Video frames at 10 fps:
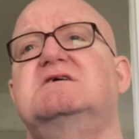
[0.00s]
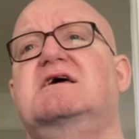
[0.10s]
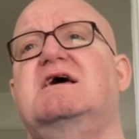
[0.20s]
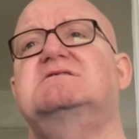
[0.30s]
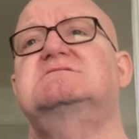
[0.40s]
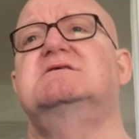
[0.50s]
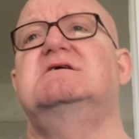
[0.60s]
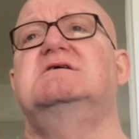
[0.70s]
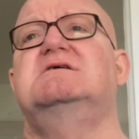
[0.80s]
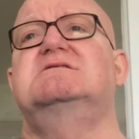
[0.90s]
I guess
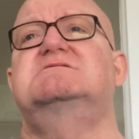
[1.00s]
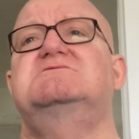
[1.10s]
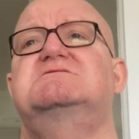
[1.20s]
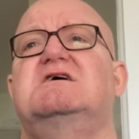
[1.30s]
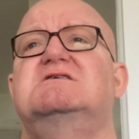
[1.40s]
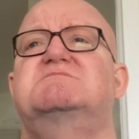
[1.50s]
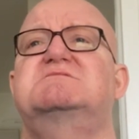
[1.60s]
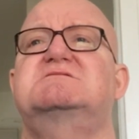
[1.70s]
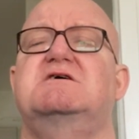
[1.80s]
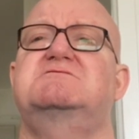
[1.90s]
2
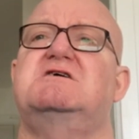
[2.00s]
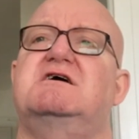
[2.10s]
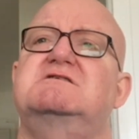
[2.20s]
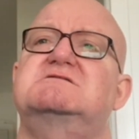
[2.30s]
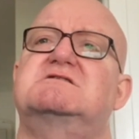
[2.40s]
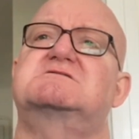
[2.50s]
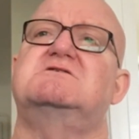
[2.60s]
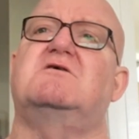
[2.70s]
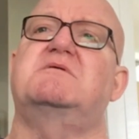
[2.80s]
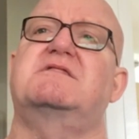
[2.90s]
sides so tight at the
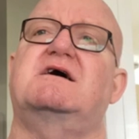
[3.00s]
top in